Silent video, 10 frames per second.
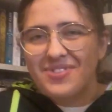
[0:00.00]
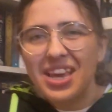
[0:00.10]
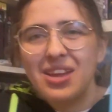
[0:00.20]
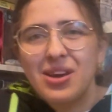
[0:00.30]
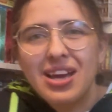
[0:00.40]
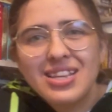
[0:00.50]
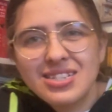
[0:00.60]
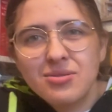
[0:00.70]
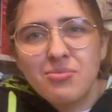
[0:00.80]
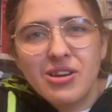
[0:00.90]
Anyway, I think it's
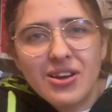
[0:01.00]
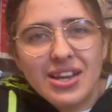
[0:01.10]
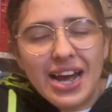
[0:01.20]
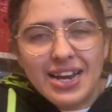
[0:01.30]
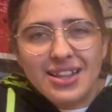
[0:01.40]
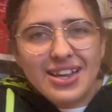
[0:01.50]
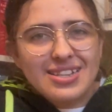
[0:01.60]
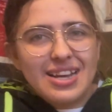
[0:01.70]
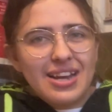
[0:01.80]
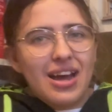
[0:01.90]
gonna be good, and like I
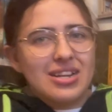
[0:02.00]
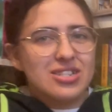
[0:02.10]
said, I